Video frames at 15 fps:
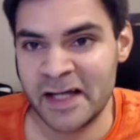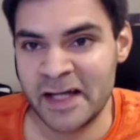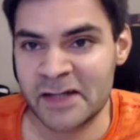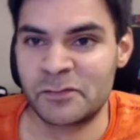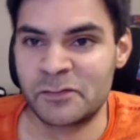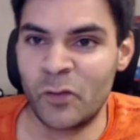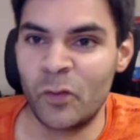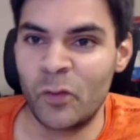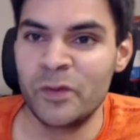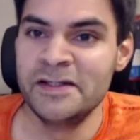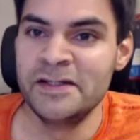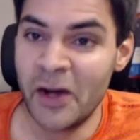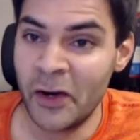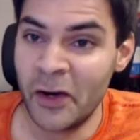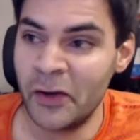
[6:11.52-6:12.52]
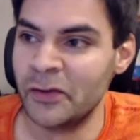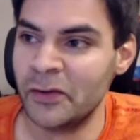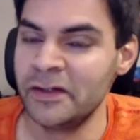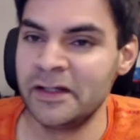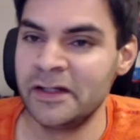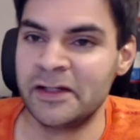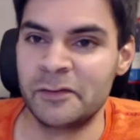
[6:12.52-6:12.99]
From what we know,
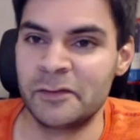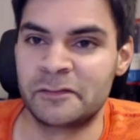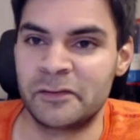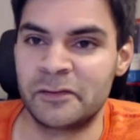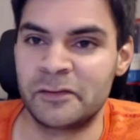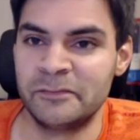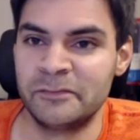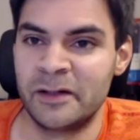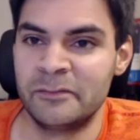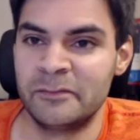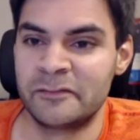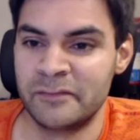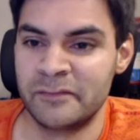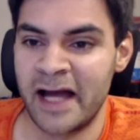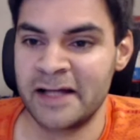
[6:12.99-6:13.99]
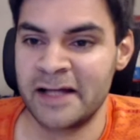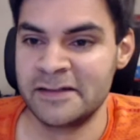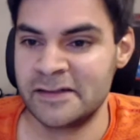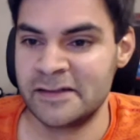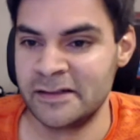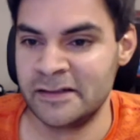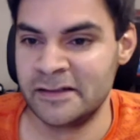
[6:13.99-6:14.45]
you know, from
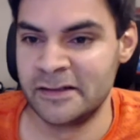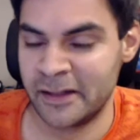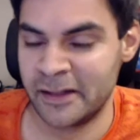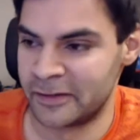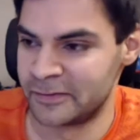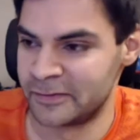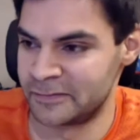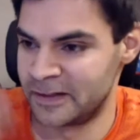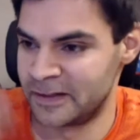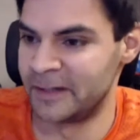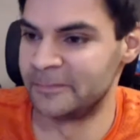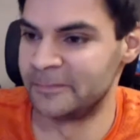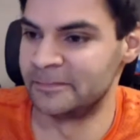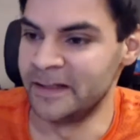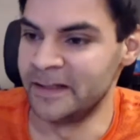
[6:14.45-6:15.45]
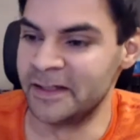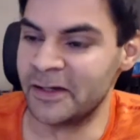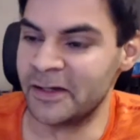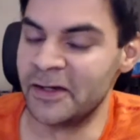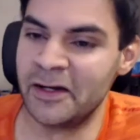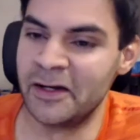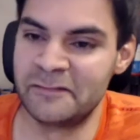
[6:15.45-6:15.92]
Andy, her, you know,
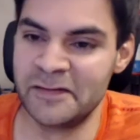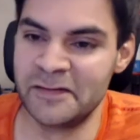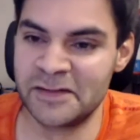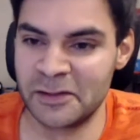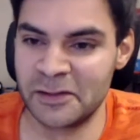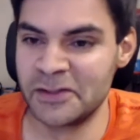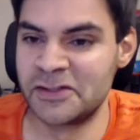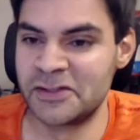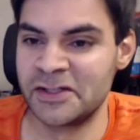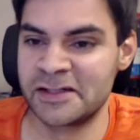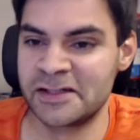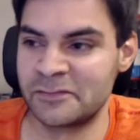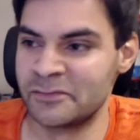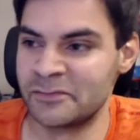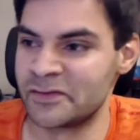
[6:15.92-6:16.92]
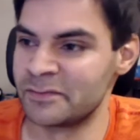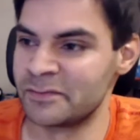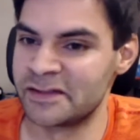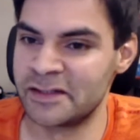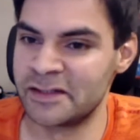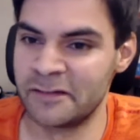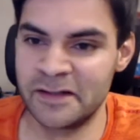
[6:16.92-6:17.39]
her physiologist, from some of the
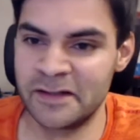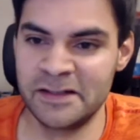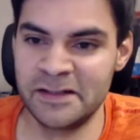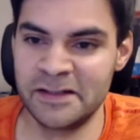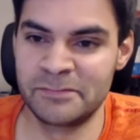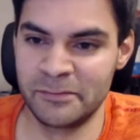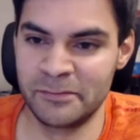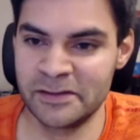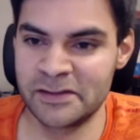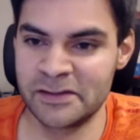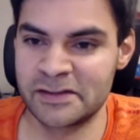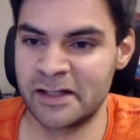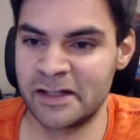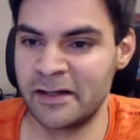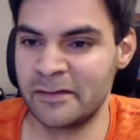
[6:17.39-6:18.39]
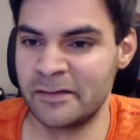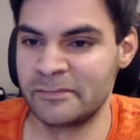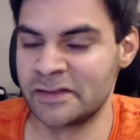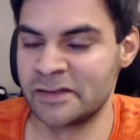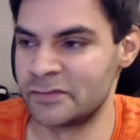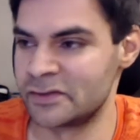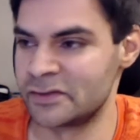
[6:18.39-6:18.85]
stuff that he's published
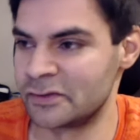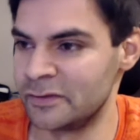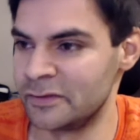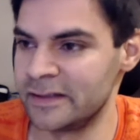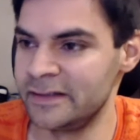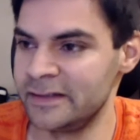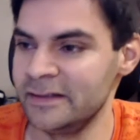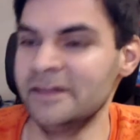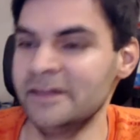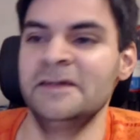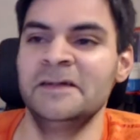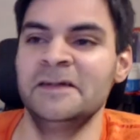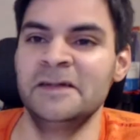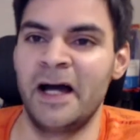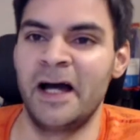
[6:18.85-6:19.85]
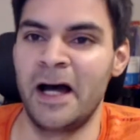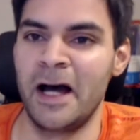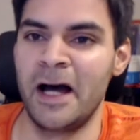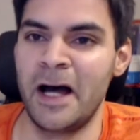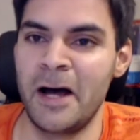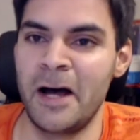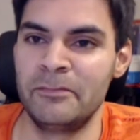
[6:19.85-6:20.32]
subsequently,
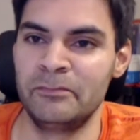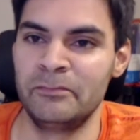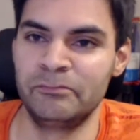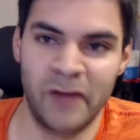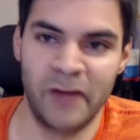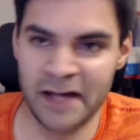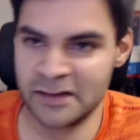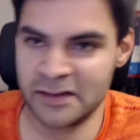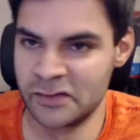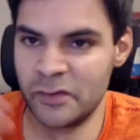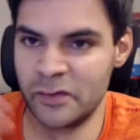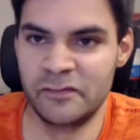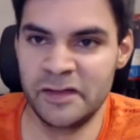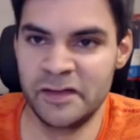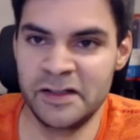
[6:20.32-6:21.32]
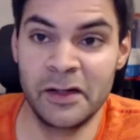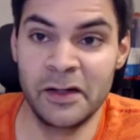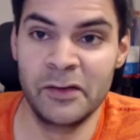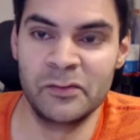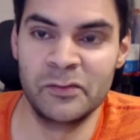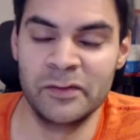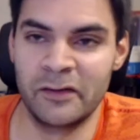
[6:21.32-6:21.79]
added with video
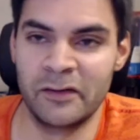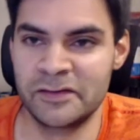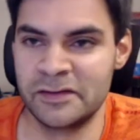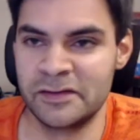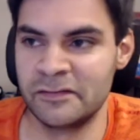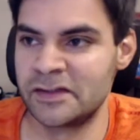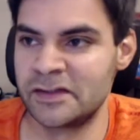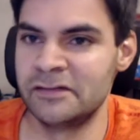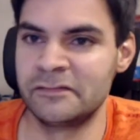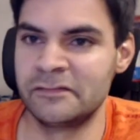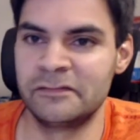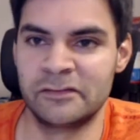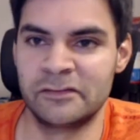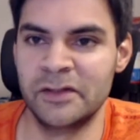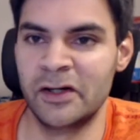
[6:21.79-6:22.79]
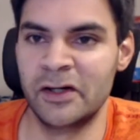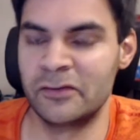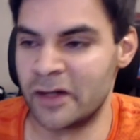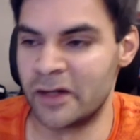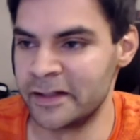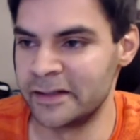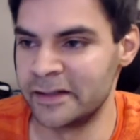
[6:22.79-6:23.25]
that we obviously have seen from her
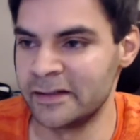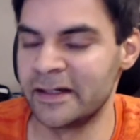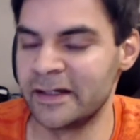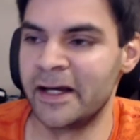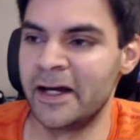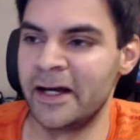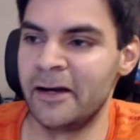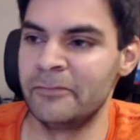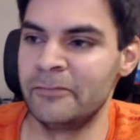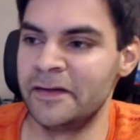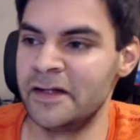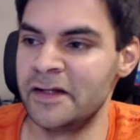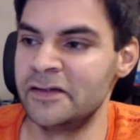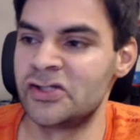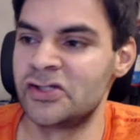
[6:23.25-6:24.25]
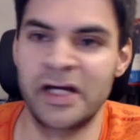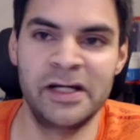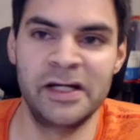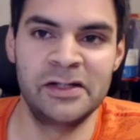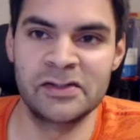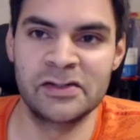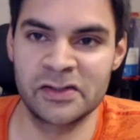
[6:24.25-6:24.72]
running, and then the
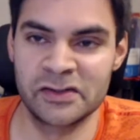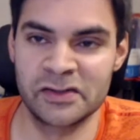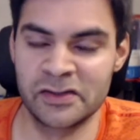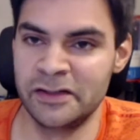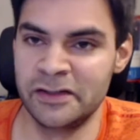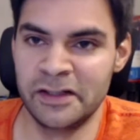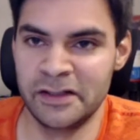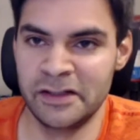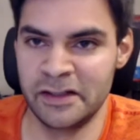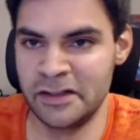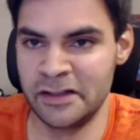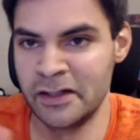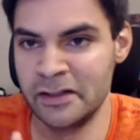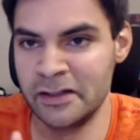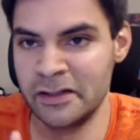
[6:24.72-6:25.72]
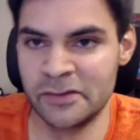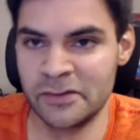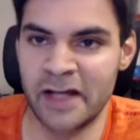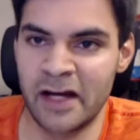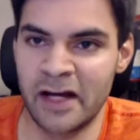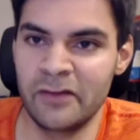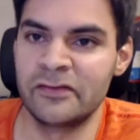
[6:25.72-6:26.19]
change, certainly in the early
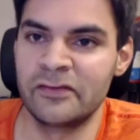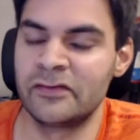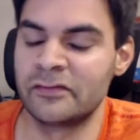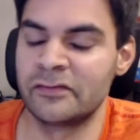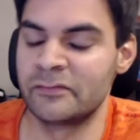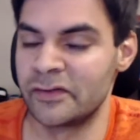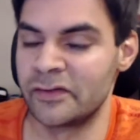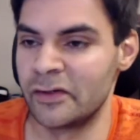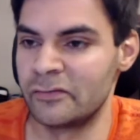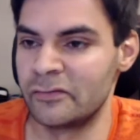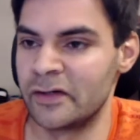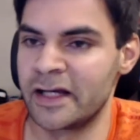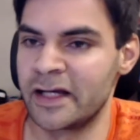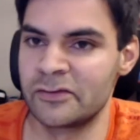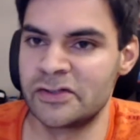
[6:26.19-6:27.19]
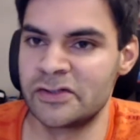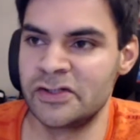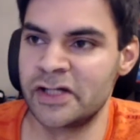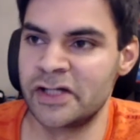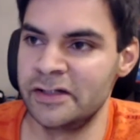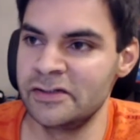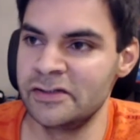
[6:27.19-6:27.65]
2000s with her running, how she
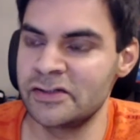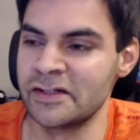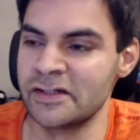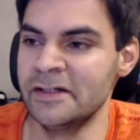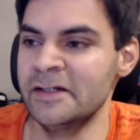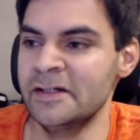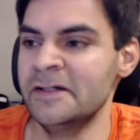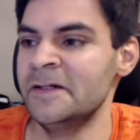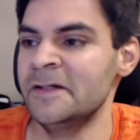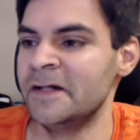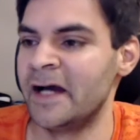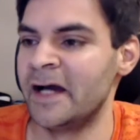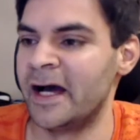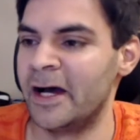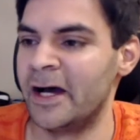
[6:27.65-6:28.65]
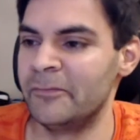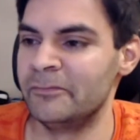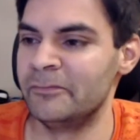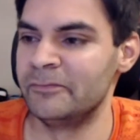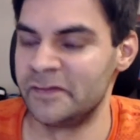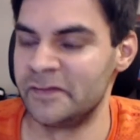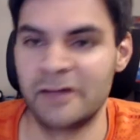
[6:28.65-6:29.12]
changed,
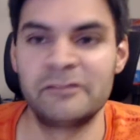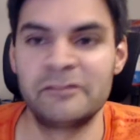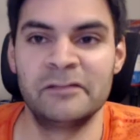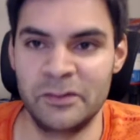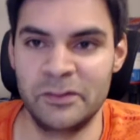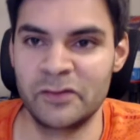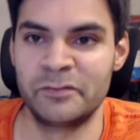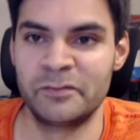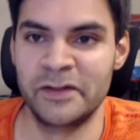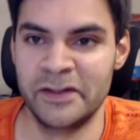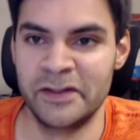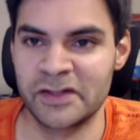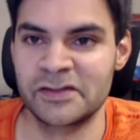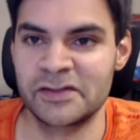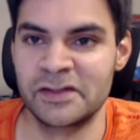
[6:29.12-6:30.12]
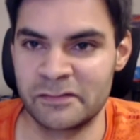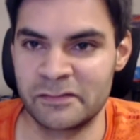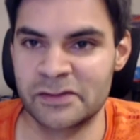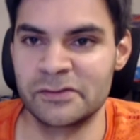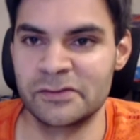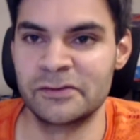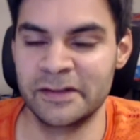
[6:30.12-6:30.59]
definitely would have been interesting for
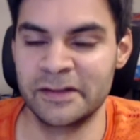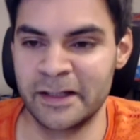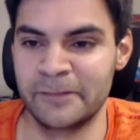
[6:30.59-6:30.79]
sure. Yeah.